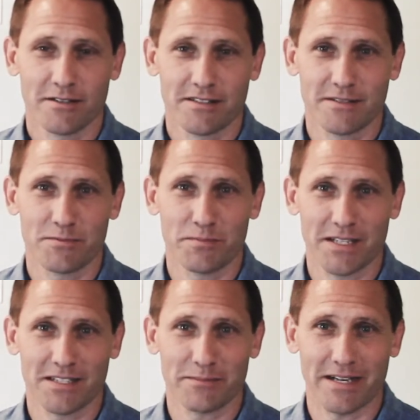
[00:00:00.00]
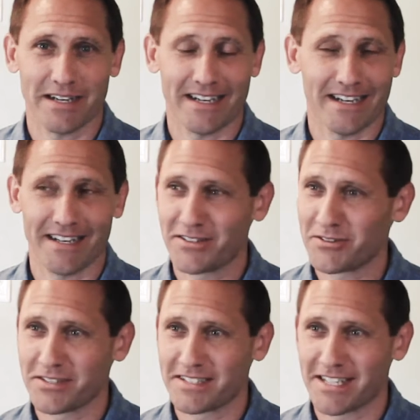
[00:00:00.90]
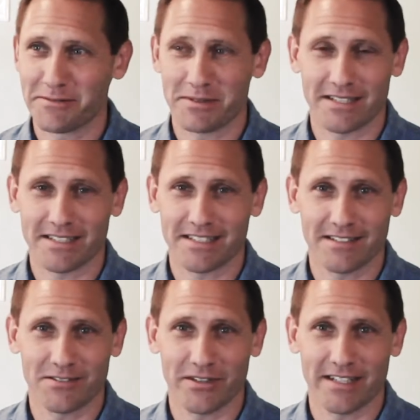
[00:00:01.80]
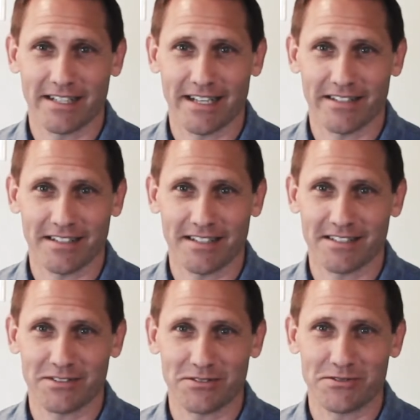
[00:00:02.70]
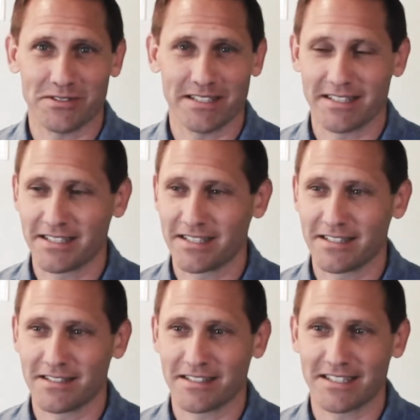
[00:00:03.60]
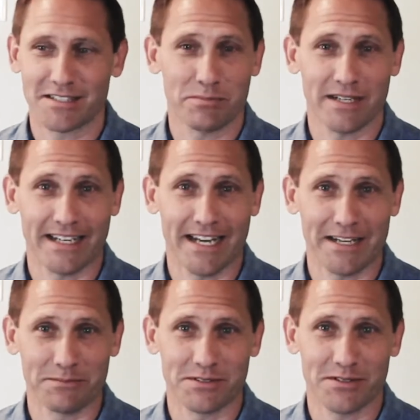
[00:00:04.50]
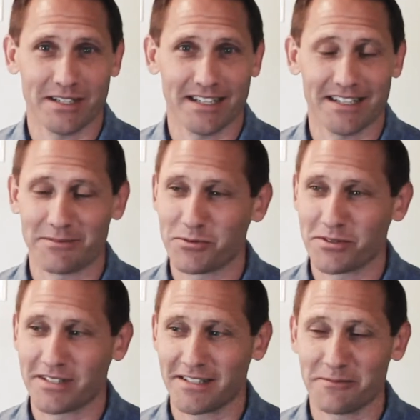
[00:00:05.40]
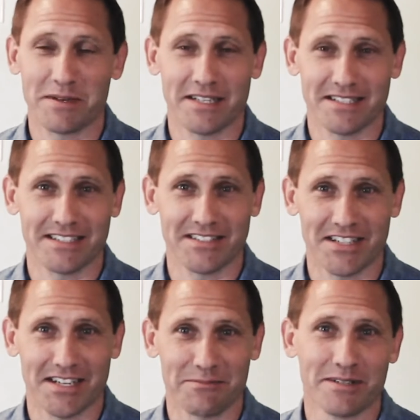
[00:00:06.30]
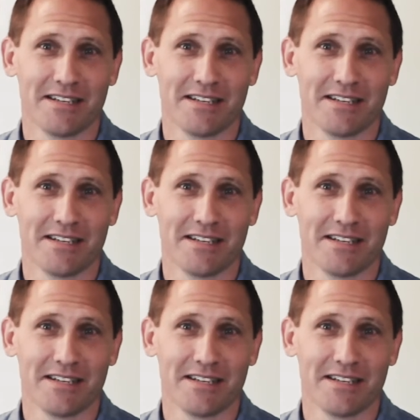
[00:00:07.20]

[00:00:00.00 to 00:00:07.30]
speak about God all the time at this great Catholic high school, and then I get to play games. So I got a pretty amazing job.